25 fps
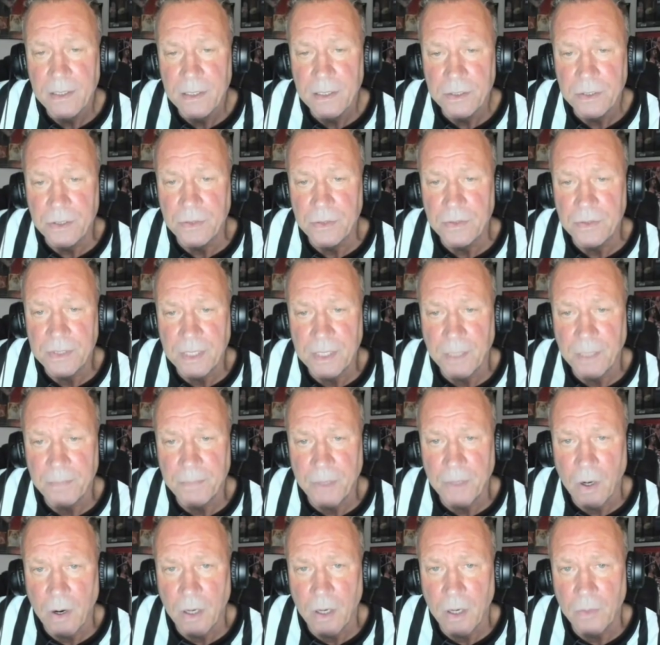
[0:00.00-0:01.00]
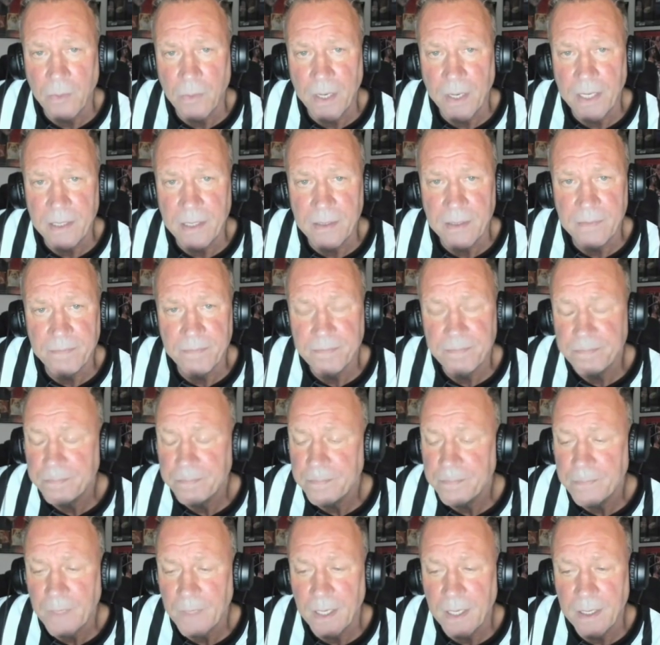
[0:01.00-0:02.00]
juiced up the hard way
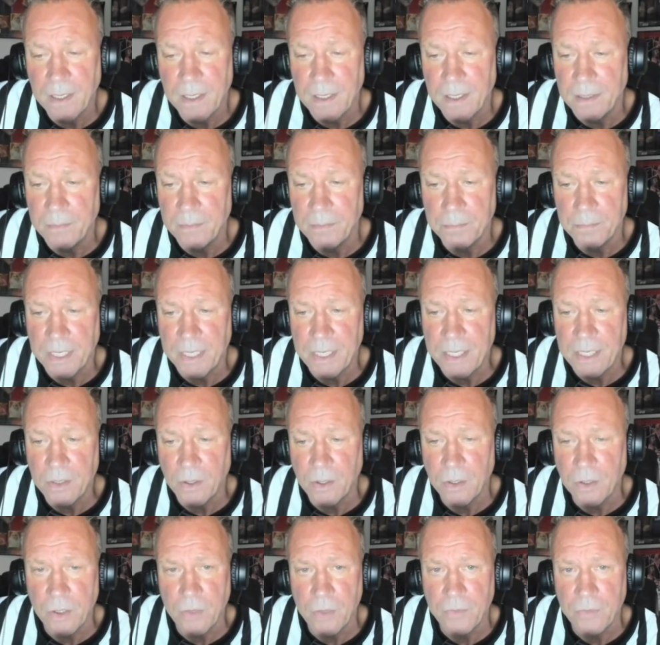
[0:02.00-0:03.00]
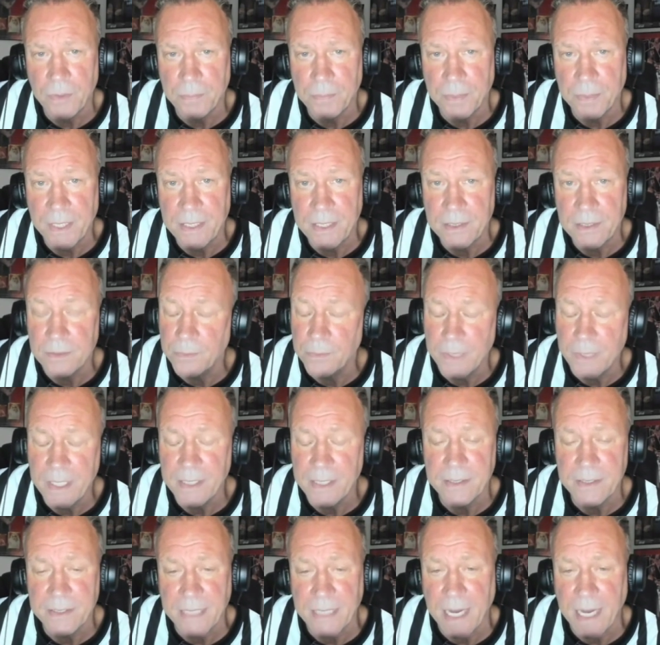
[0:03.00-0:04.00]
and bleeding all over the place. So we
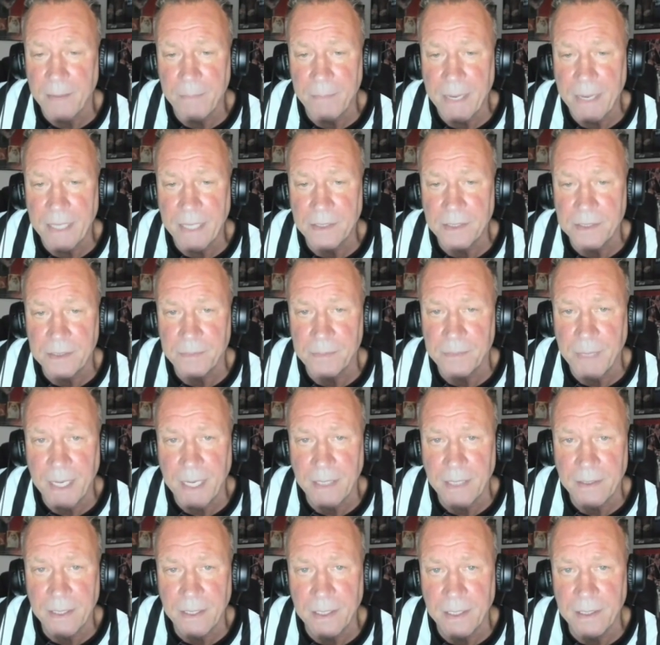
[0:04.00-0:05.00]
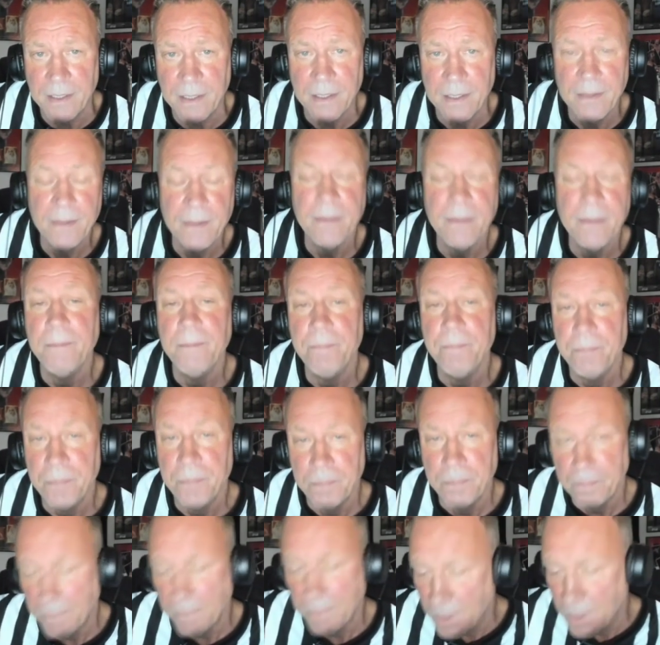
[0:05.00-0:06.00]
didn't stop matches back then.
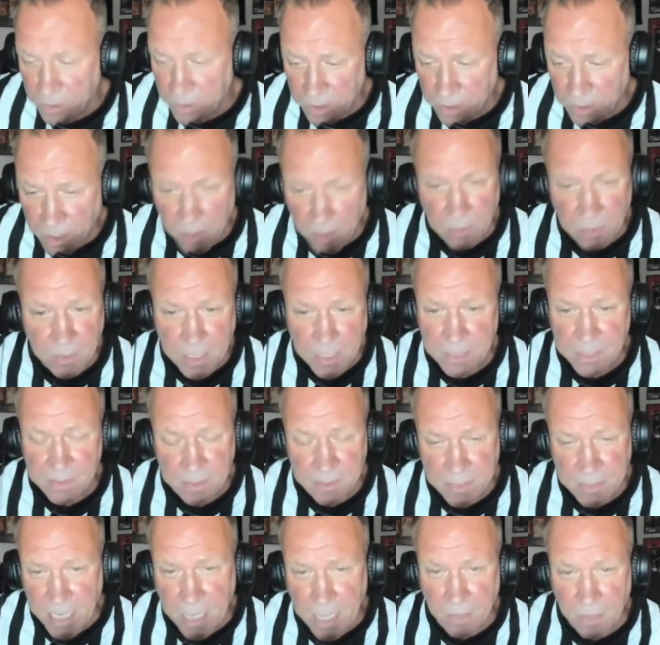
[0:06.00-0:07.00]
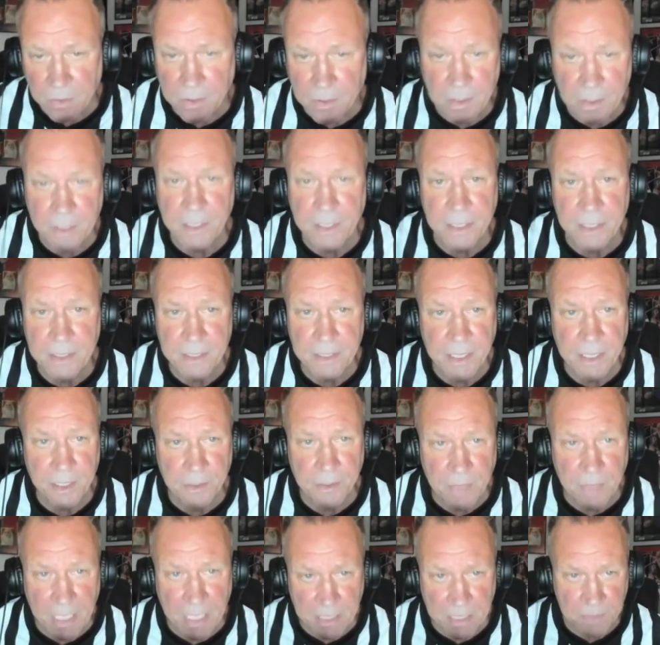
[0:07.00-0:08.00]
Unless the talent couldn't
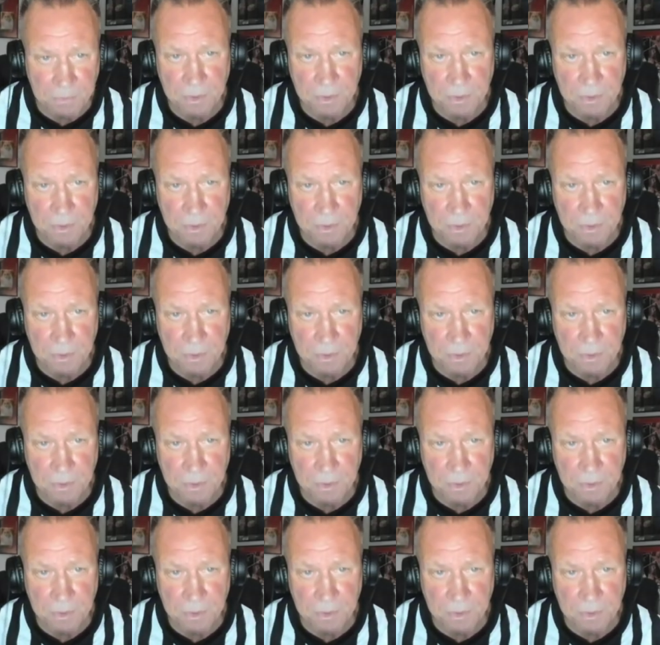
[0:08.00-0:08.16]
continue, that's for